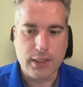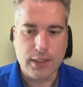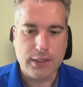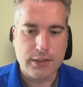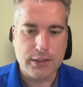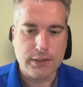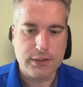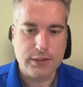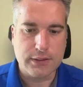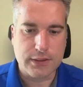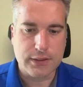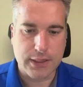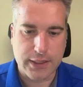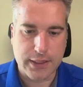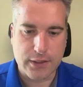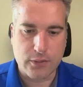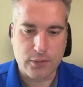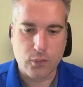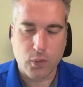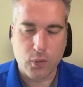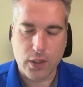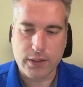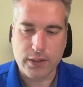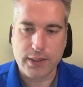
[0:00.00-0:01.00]

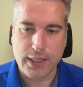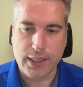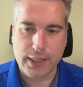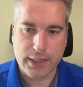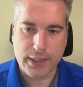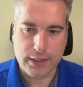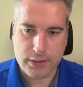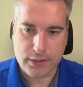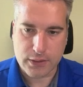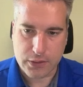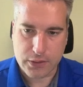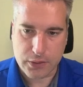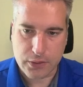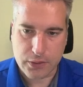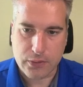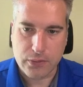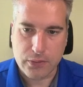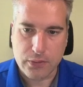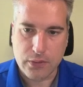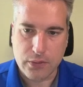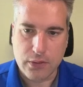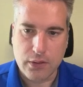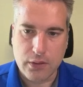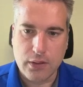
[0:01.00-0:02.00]
seen what they can
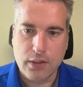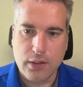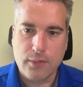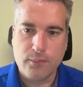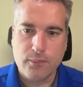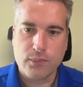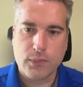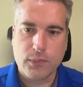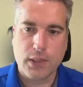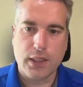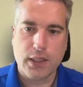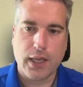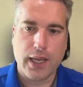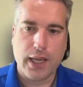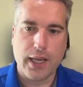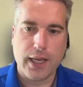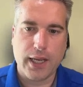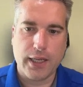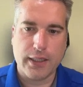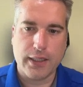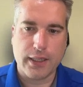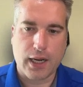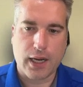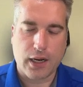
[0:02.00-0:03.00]
do.
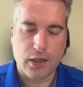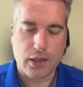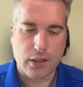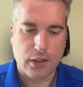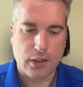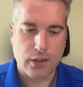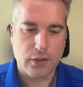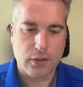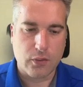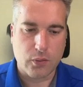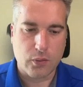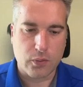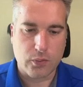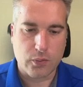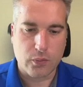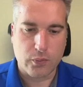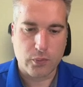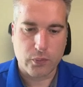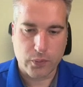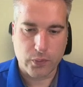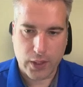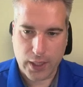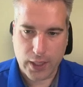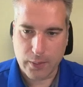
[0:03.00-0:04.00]
And our
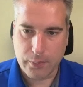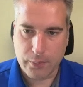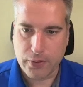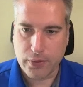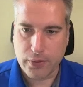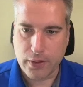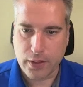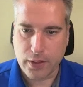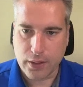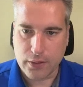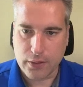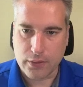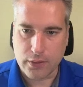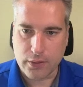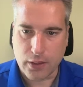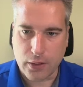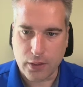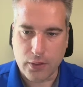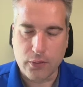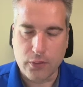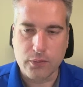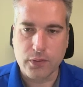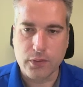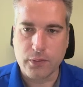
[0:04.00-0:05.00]
rep
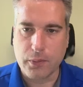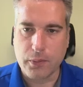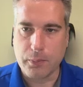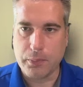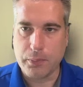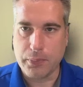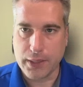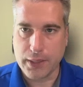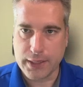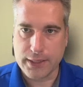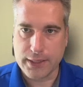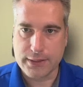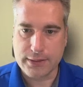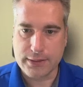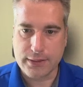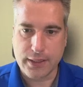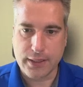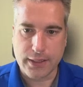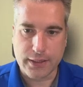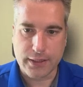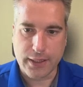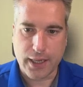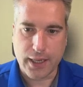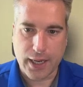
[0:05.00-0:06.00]
alone, the biggest
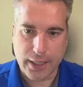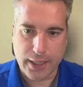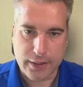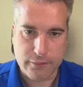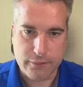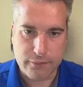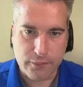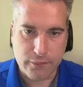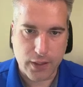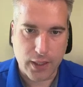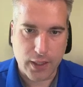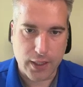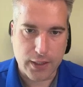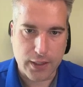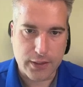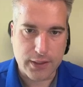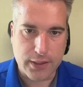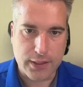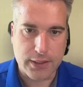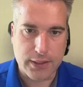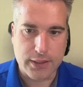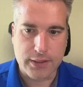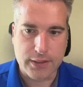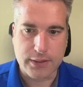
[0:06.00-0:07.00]
thing that I could find
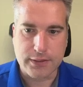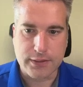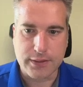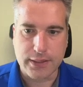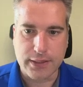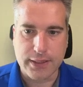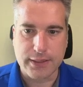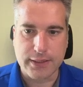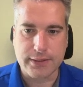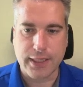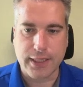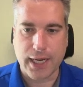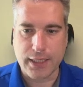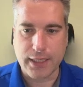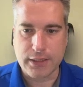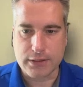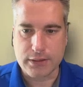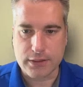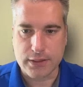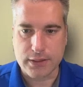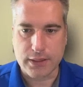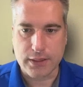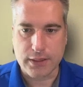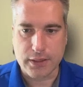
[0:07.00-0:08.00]
is that he's
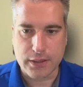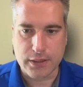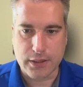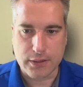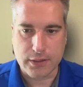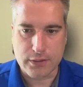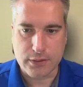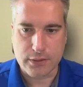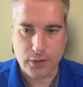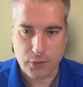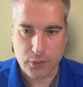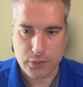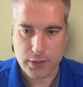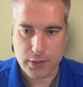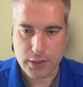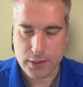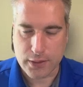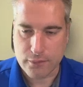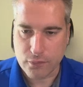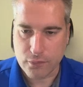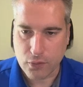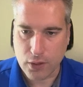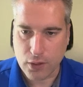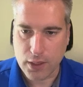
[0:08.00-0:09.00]
actually
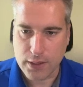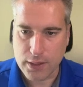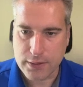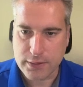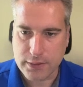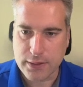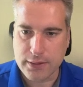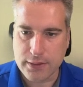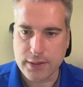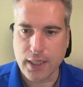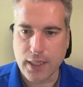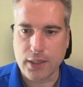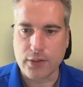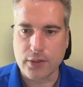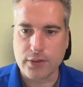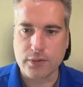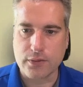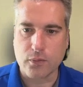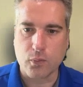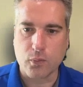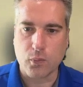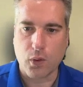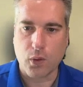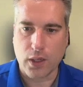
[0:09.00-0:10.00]
consulting for us to tell us
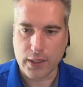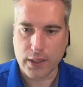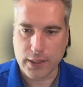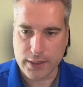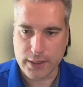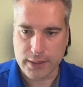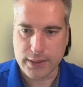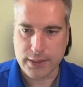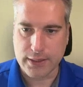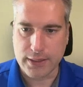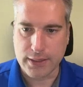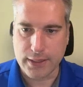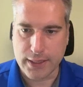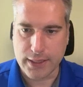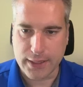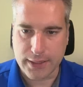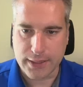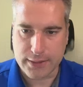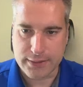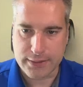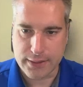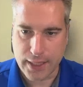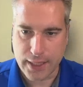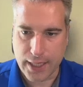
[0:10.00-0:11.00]
what
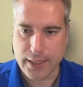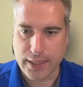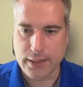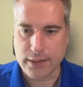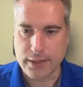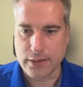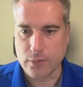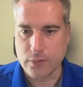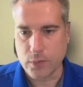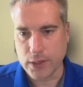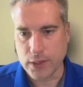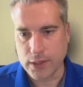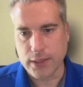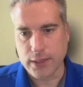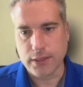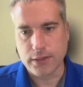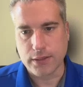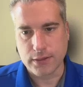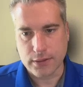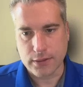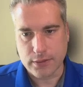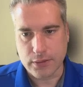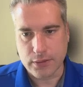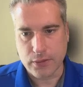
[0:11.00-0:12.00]
exactly we need
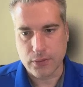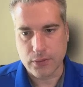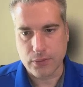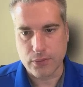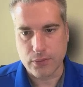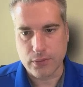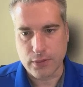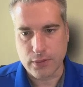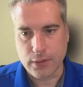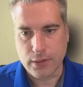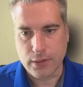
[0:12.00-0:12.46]
to do